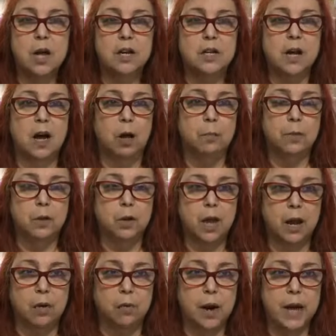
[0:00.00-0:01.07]
to help you
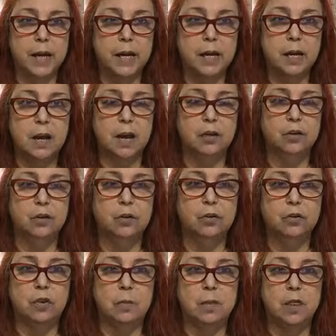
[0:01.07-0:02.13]
get ready and do
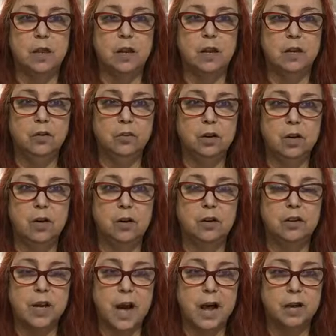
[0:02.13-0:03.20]
some of the easier
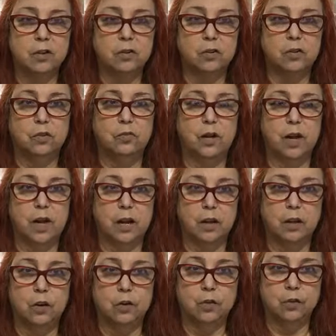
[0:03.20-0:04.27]
tasks for
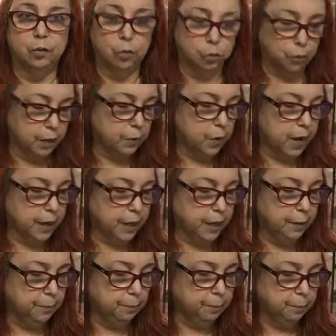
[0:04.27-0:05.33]
getting your jewelry
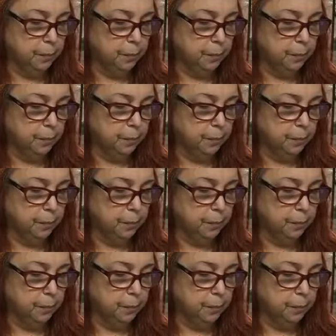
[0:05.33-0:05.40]
ready.